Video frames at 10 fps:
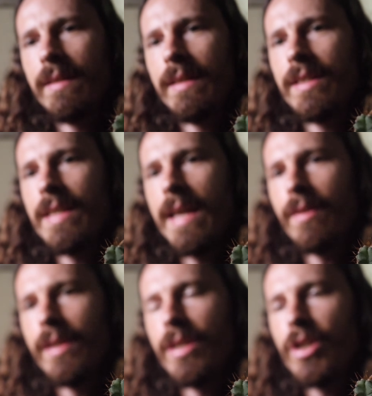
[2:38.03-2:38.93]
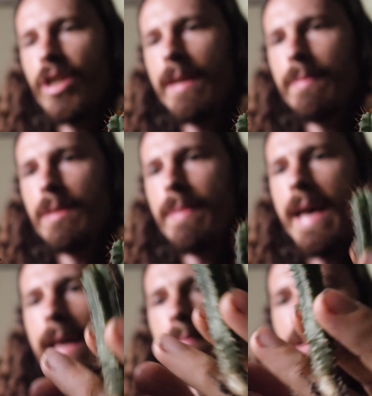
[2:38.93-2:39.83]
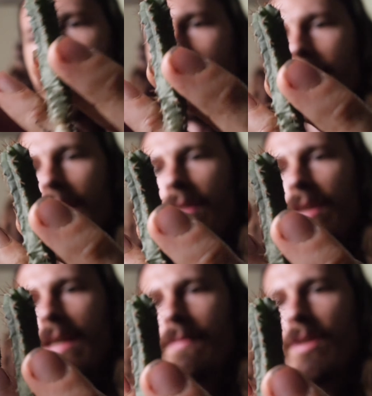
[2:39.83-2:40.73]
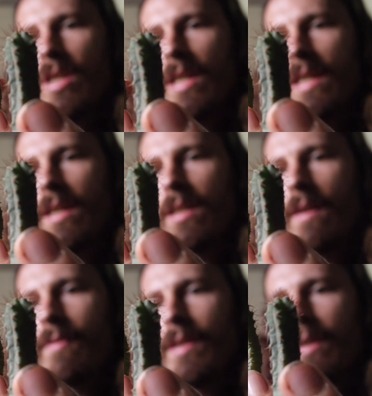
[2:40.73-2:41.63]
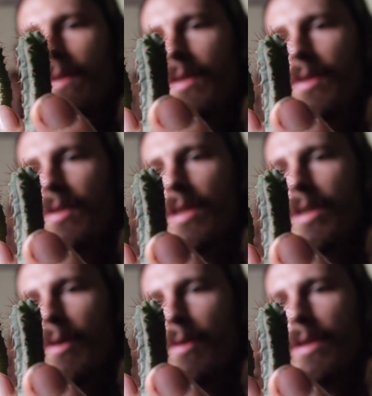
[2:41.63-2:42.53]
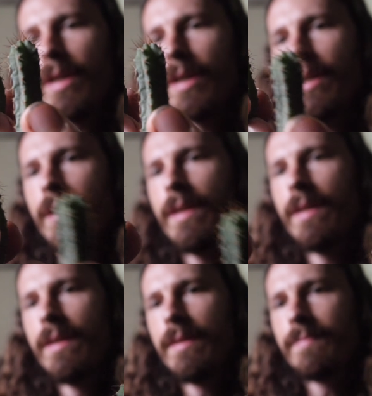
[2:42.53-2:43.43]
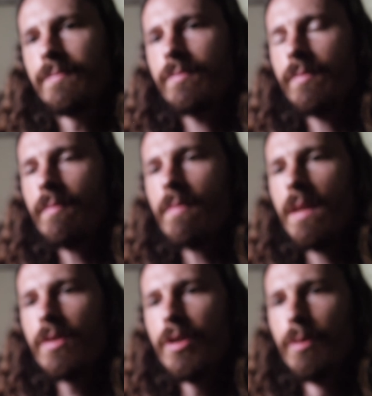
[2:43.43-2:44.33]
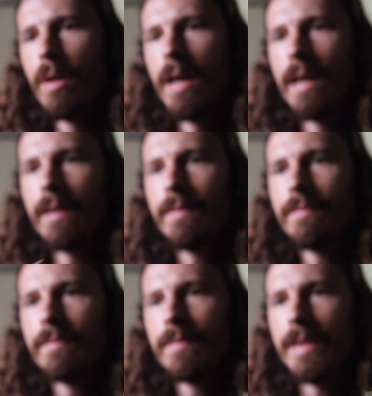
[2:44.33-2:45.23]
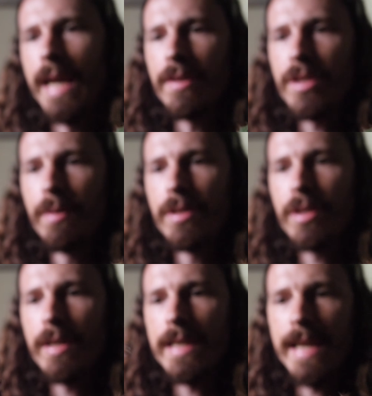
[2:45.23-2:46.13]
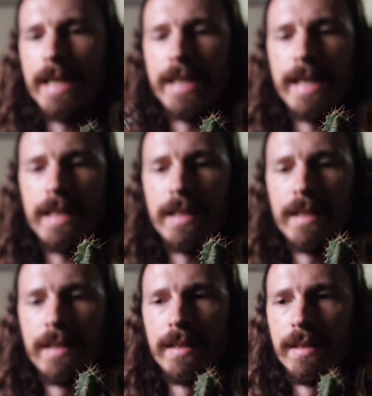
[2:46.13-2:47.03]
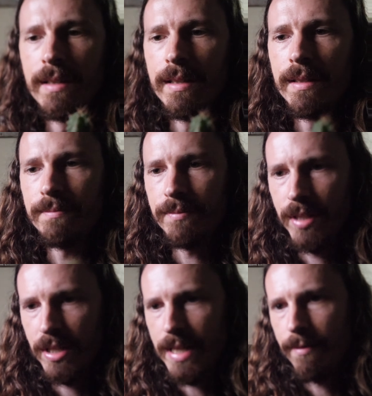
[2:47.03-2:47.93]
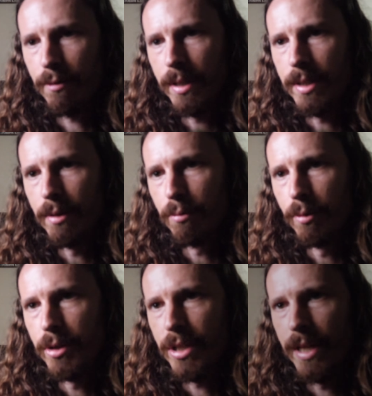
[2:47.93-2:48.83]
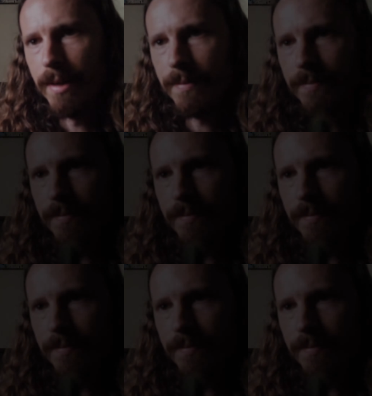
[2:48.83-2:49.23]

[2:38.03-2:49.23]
it's not only the shape is bad, but I think I'm just going to cut it off here and use the girth here to, yeah, so it's a great candidate. It does have really good roots though.